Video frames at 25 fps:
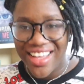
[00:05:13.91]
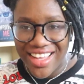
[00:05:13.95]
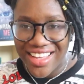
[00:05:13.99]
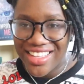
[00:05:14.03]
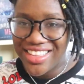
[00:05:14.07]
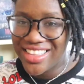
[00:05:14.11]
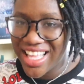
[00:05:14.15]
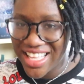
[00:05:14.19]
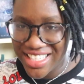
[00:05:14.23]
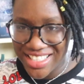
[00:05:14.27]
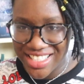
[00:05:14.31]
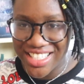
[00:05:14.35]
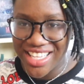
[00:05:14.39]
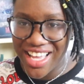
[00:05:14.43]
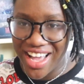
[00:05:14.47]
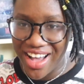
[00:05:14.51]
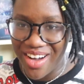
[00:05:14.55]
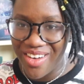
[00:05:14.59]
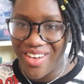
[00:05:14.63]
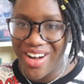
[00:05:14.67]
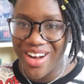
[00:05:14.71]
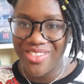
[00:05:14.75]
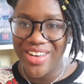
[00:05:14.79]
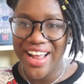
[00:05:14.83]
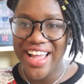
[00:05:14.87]
let's go.
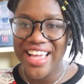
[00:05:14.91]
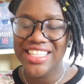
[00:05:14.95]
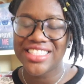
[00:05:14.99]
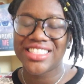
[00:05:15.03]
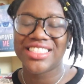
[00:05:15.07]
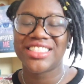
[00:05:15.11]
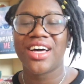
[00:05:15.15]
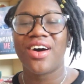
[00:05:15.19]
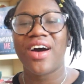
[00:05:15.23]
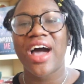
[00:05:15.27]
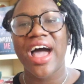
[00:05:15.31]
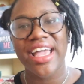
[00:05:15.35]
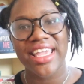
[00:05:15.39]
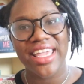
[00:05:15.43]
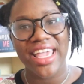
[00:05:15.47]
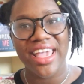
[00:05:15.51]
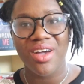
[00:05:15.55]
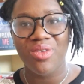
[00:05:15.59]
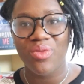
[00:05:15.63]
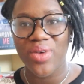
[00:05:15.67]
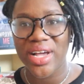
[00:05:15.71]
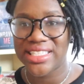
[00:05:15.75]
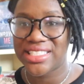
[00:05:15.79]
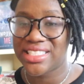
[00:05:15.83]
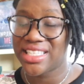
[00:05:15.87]
All right, so I
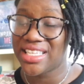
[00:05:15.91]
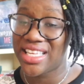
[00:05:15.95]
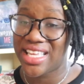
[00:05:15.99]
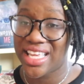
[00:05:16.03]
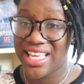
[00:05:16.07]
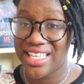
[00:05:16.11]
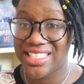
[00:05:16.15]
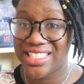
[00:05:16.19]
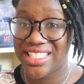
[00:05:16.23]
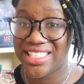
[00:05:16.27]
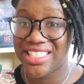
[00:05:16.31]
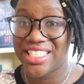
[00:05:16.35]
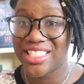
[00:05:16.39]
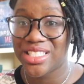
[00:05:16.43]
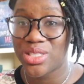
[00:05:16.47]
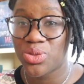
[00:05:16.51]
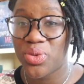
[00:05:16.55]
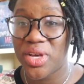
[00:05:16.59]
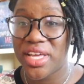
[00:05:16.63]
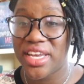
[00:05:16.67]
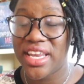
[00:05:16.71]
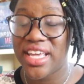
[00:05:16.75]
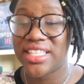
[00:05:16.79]
can't wait to get to this one.